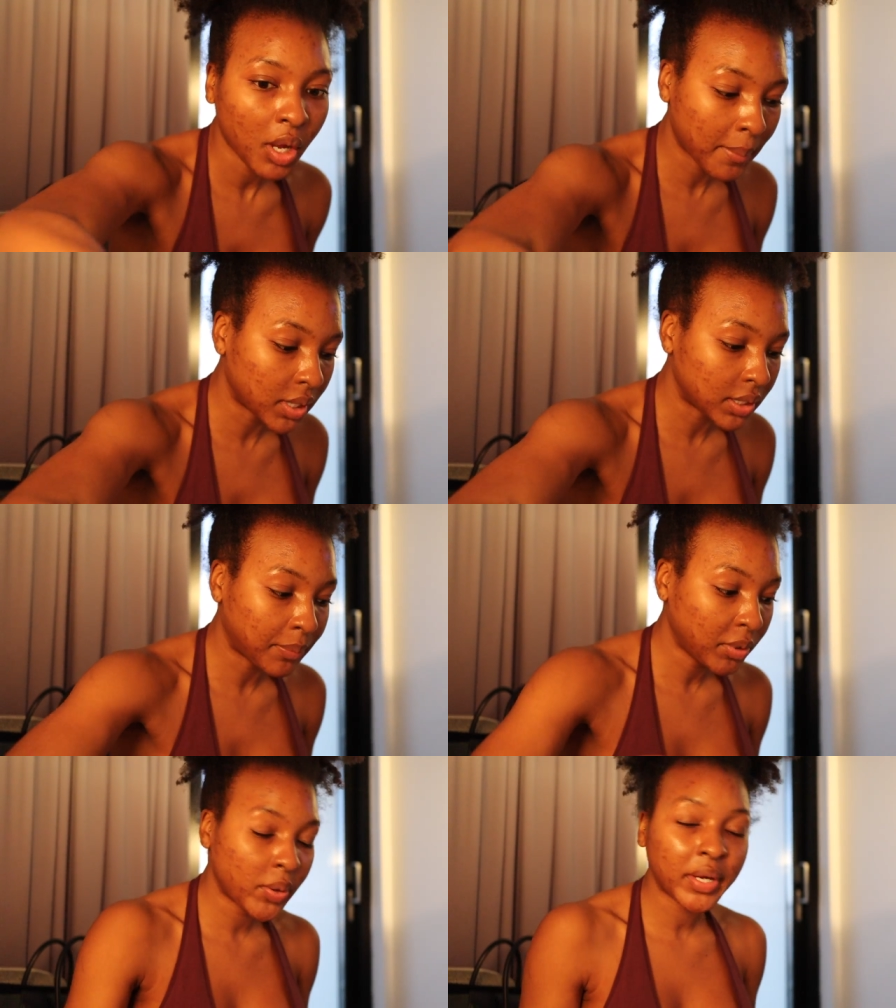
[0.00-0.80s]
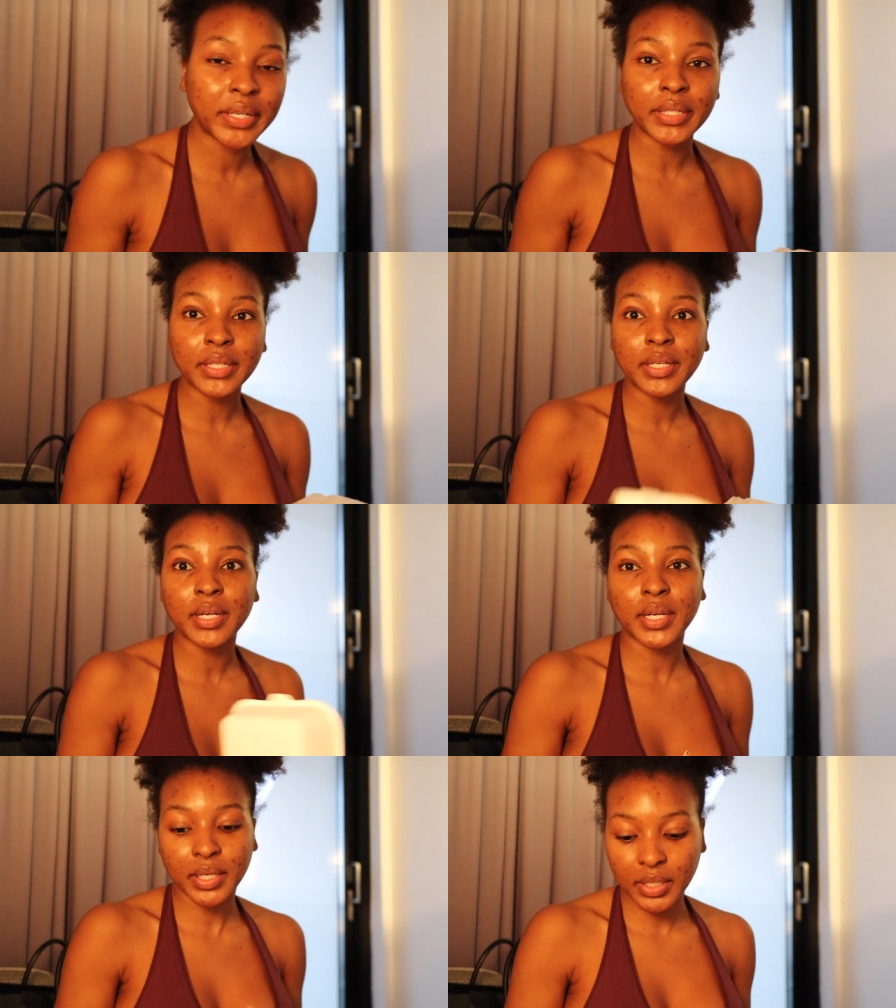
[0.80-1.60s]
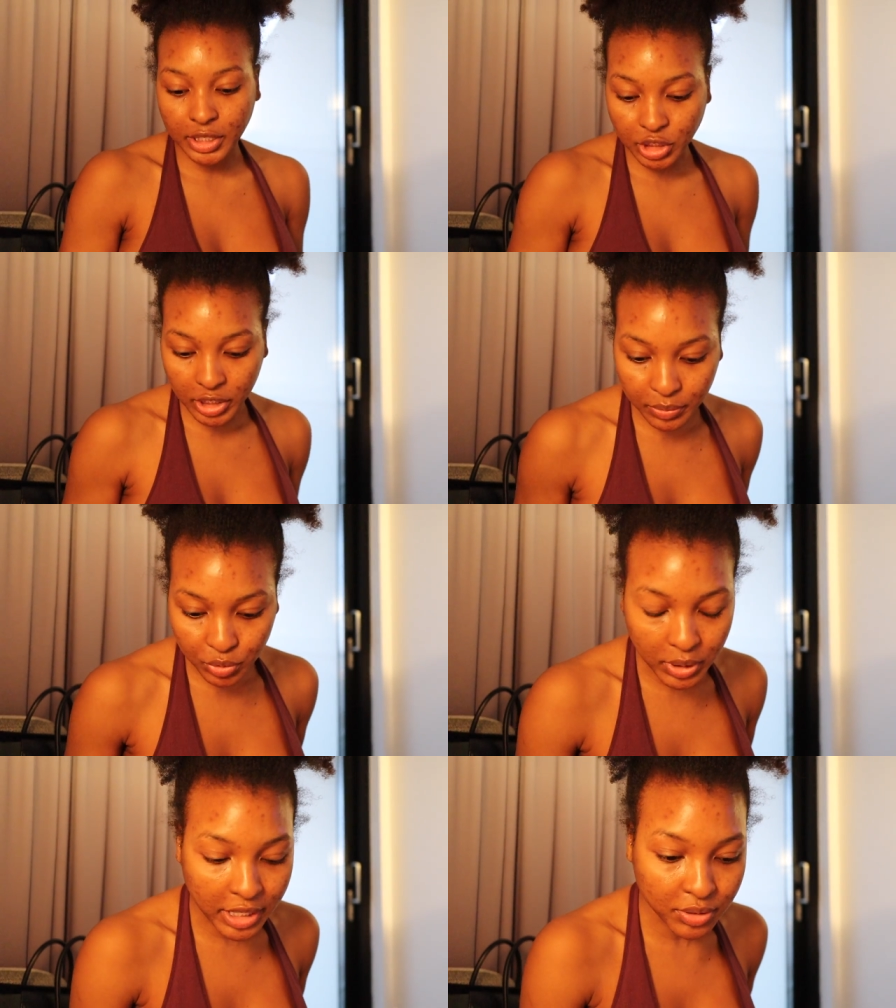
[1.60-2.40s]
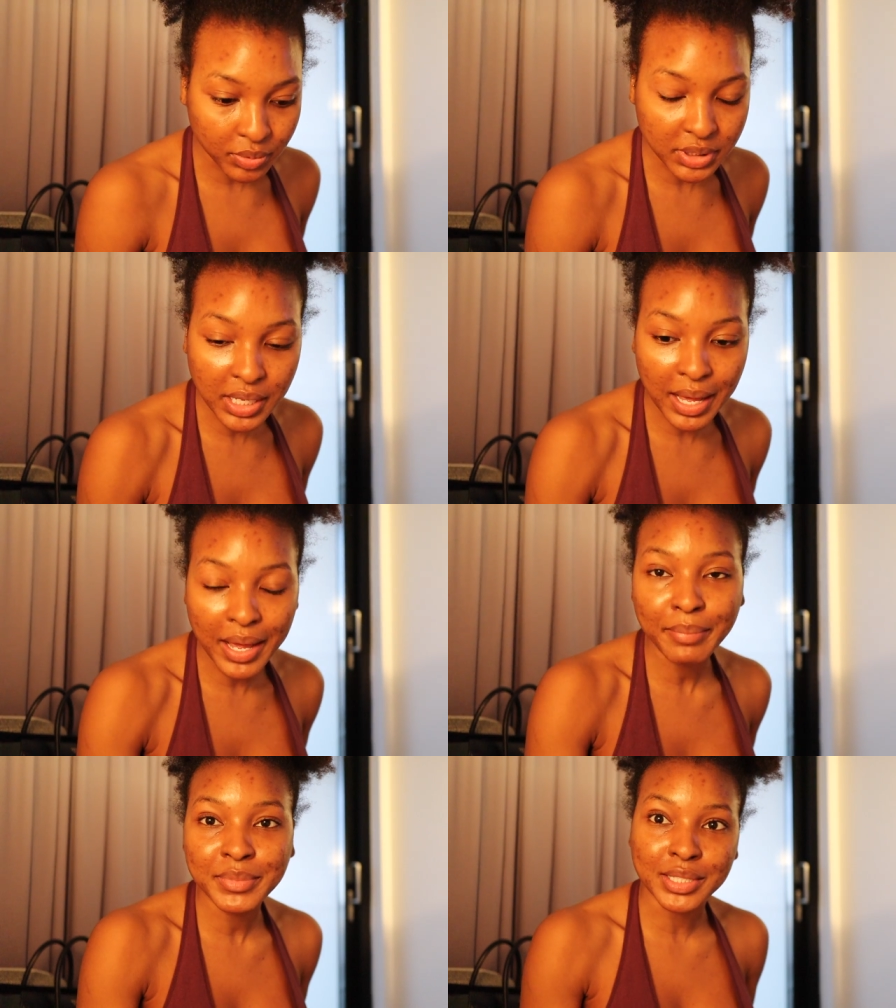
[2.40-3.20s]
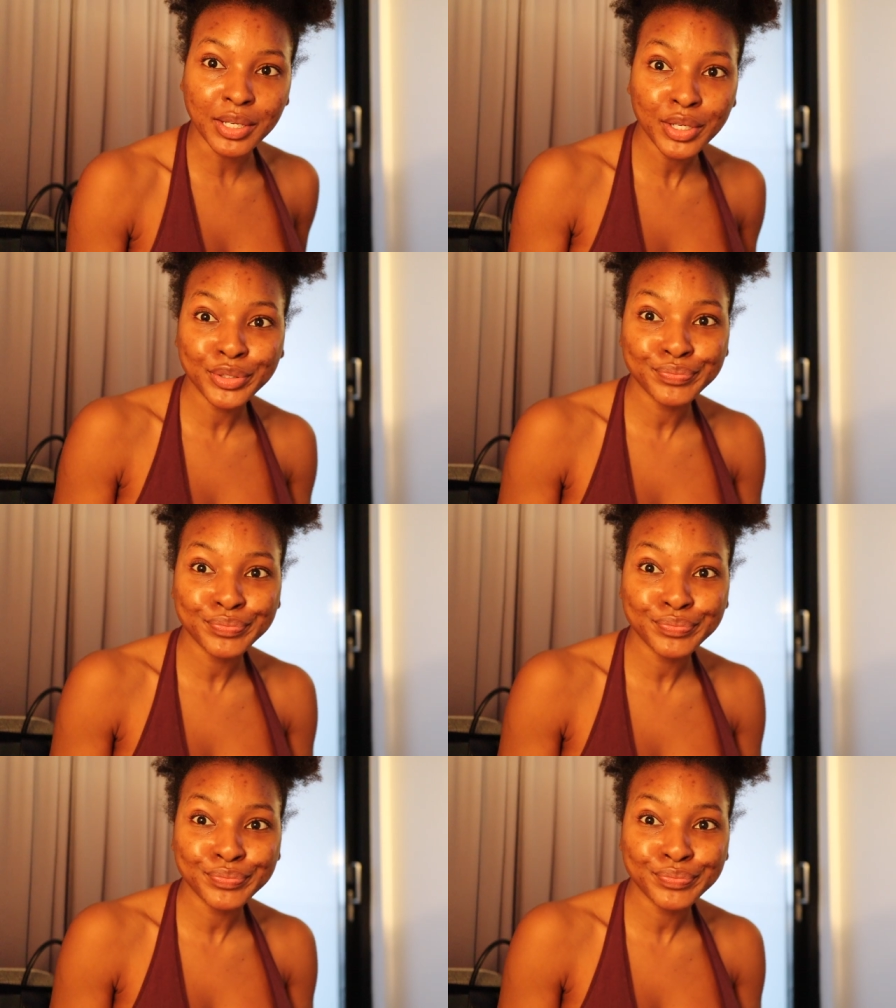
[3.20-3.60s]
but let me go ahead and eat and i'll check it with you guys once i am done